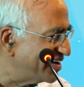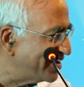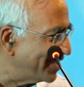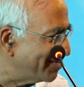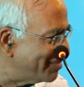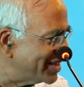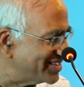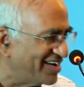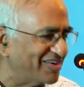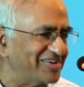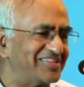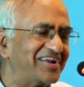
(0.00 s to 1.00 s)
taking much
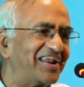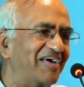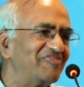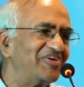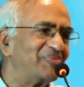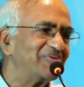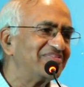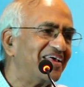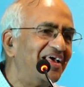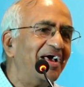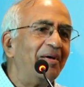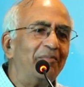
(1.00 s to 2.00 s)
longer, the traffic was
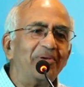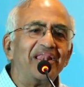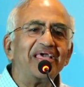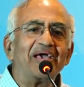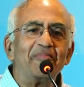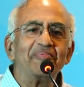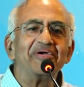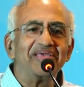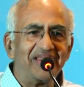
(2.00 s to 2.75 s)
building up